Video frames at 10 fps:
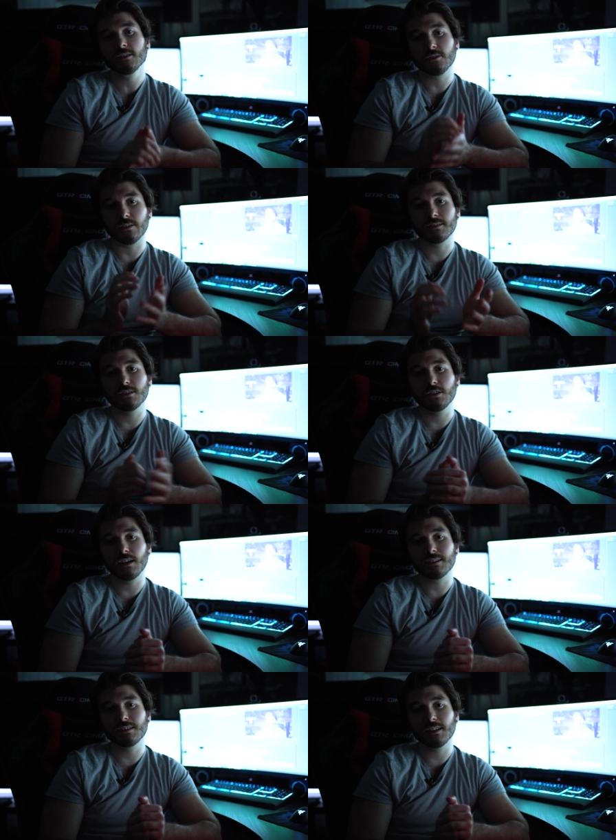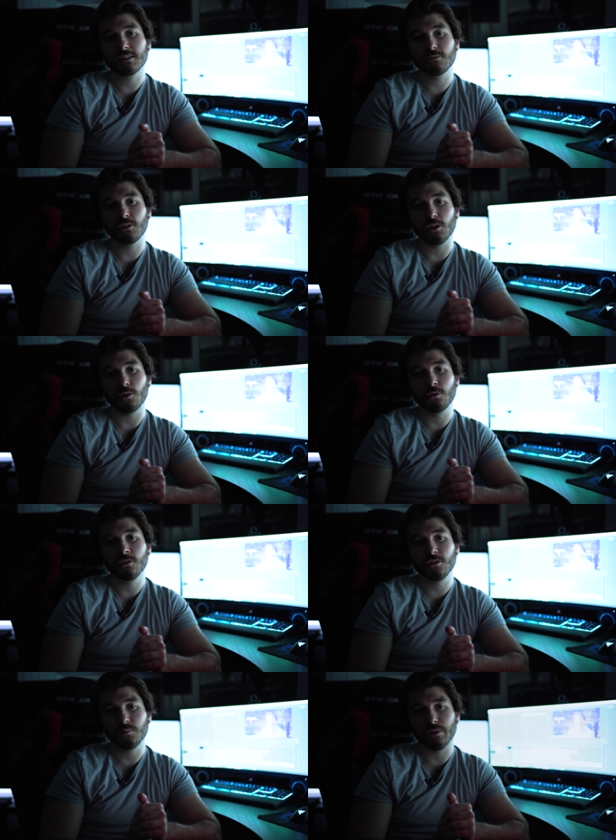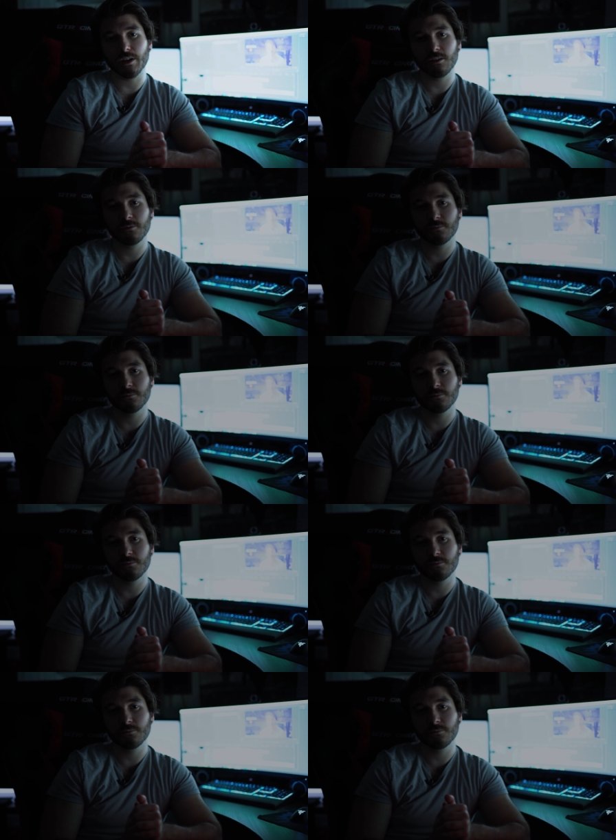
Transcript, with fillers: So I'll see you guys in the next video. Goodbye.